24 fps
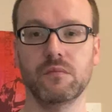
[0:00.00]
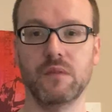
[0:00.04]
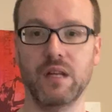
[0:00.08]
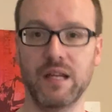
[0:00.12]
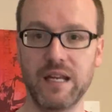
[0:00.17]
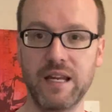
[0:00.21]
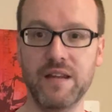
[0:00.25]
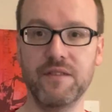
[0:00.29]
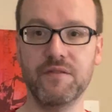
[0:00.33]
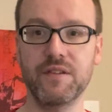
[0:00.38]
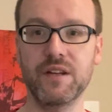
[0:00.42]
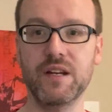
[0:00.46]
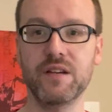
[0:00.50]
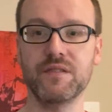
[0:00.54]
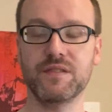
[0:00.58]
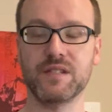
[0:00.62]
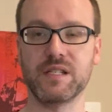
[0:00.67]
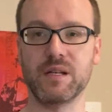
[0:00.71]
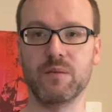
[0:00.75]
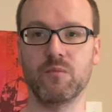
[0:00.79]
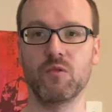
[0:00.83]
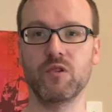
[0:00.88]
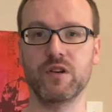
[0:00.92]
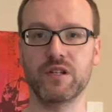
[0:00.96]
Even if
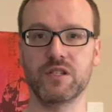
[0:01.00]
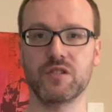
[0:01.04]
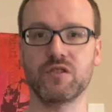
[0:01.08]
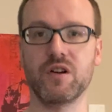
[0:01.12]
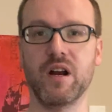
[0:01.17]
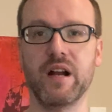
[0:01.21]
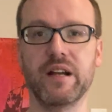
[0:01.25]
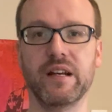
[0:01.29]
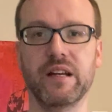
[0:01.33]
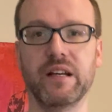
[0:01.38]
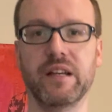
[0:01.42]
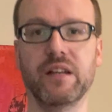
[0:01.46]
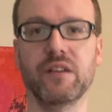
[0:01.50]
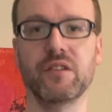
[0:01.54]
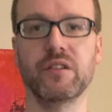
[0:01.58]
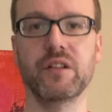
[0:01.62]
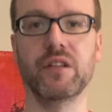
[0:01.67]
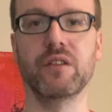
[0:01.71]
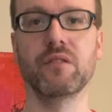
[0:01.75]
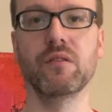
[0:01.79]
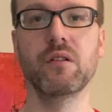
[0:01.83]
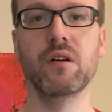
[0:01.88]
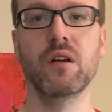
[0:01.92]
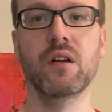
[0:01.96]
someone is trying to kill
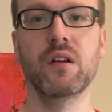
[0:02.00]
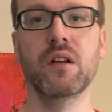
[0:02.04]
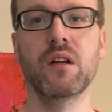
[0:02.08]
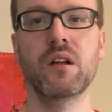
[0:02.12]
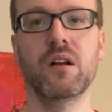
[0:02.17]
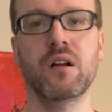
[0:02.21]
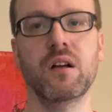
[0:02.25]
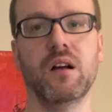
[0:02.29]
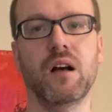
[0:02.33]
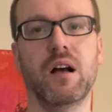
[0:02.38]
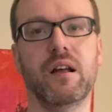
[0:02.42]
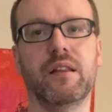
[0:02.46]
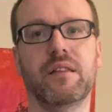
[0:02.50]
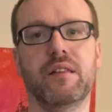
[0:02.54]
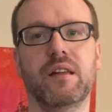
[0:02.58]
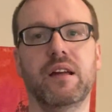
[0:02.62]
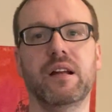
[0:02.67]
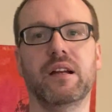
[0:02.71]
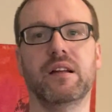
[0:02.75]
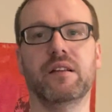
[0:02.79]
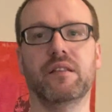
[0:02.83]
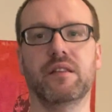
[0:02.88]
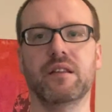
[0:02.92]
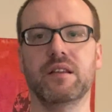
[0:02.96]
you. I
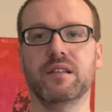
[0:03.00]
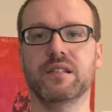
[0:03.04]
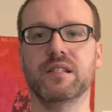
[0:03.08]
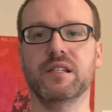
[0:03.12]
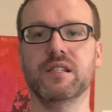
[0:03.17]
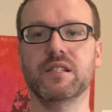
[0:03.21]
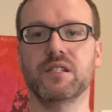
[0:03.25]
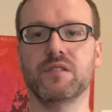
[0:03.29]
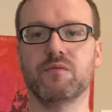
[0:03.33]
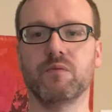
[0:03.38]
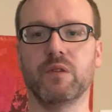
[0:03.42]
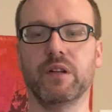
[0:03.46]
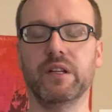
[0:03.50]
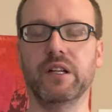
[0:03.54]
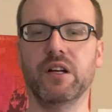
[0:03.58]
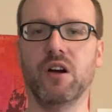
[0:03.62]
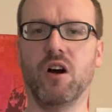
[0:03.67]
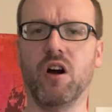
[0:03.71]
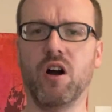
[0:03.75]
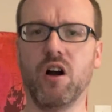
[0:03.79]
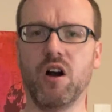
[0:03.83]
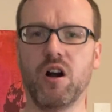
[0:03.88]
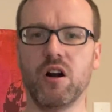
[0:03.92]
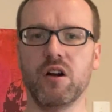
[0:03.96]
think this is really
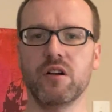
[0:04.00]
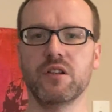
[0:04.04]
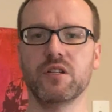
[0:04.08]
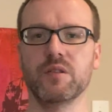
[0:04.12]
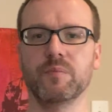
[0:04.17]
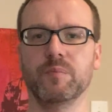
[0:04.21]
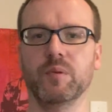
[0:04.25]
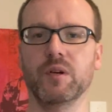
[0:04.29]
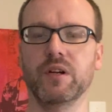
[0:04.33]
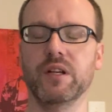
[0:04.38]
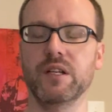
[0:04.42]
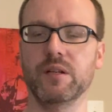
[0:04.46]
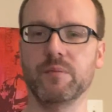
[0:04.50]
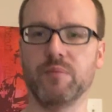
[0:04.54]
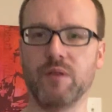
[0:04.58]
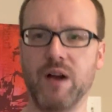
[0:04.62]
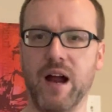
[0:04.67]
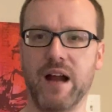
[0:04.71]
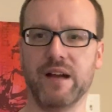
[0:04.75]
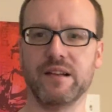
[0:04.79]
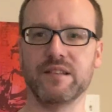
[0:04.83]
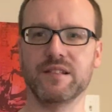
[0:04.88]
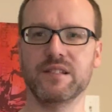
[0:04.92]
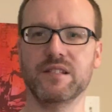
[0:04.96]
hard to put into
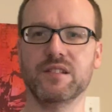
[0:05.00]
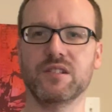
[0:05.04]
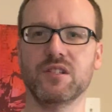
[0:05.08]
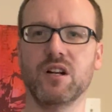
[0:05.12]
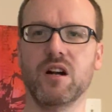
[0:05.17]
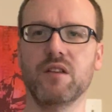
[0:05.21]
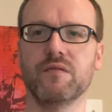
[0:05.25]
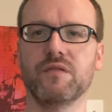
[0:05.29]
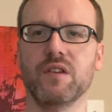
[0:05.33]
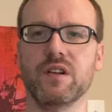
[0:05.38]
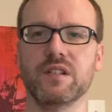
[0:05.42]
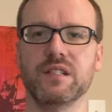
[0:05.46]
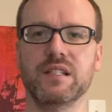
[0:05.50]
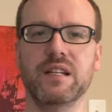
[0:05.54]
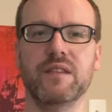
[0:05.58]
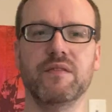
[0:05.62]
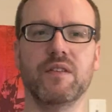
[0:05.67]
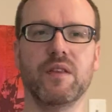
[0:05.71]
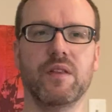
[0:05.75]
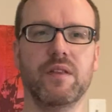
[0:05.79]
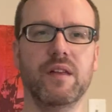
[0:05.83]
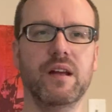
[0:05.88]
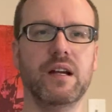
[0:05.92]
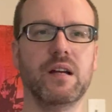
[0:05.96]
practice. It's hard for us to
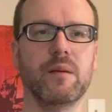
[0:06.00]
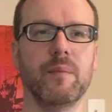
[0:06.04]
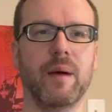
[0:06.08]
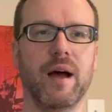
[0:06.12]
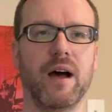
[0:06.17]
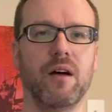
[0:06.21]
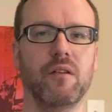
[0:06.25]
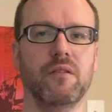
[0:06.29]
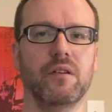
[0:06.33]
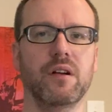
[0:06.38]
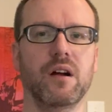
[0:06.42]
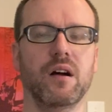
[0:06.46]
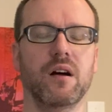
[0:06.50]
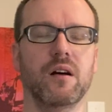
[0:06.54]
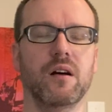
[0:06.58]
even think about.